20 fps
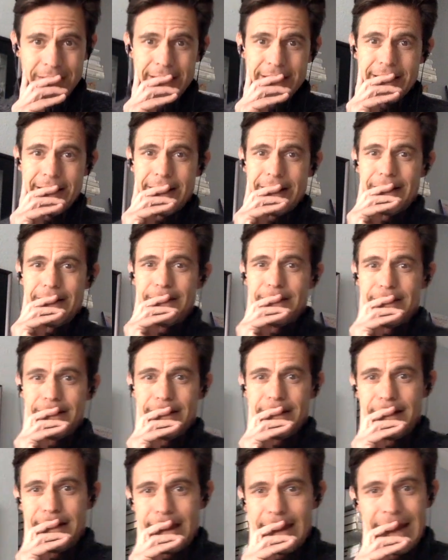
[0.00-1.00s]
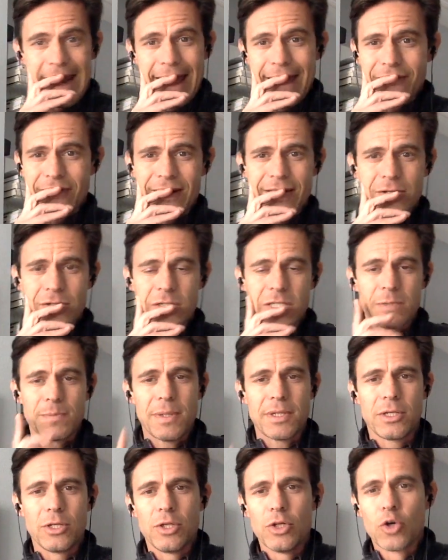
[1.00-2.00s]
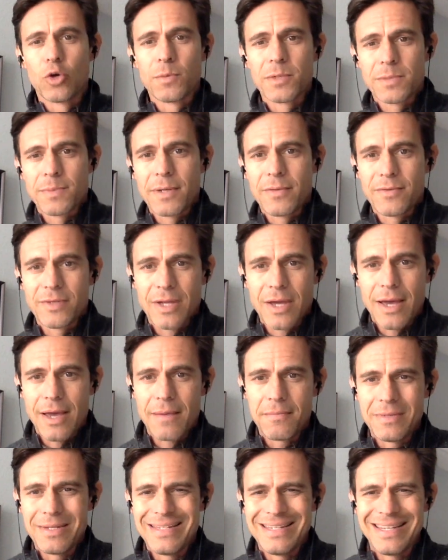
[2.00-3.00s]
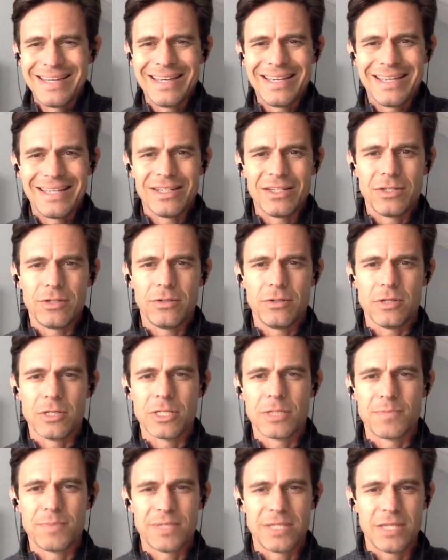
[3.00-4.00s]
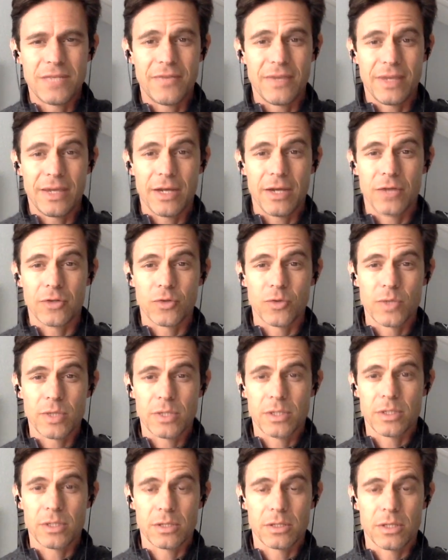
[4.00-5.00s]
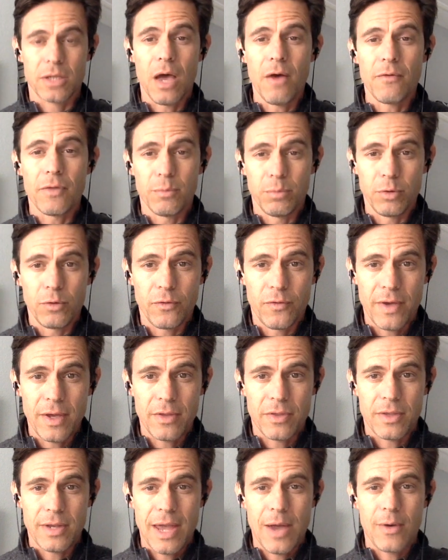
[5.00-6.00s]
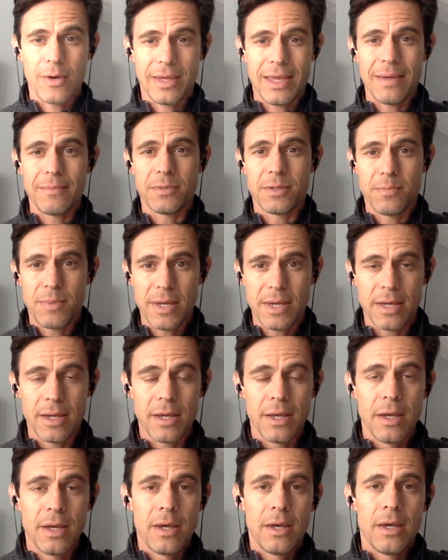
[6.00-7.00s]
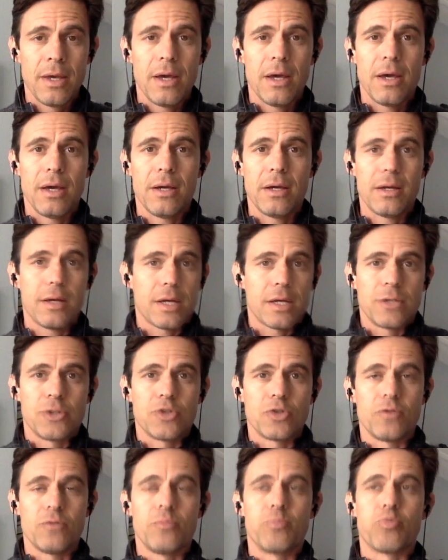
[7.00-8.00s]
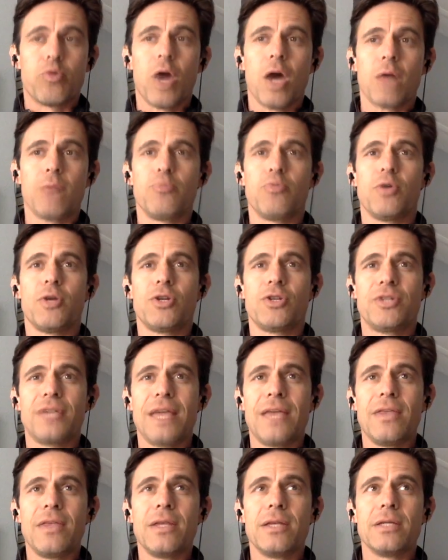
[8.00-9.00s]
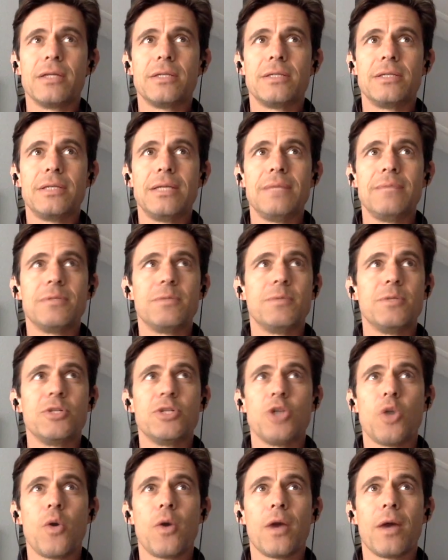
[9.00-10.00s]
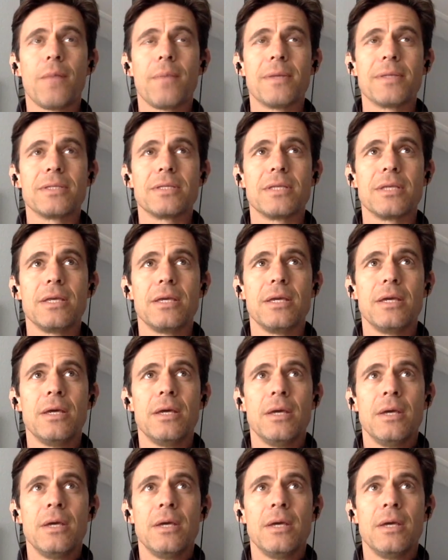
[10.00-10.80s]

Uh, and I haven't actually spent an enormous amount of time digging into the specific characteristics of the Blue Faith and how it came to be. Uh, I could sort of broad brush say that it seems to be showing up as the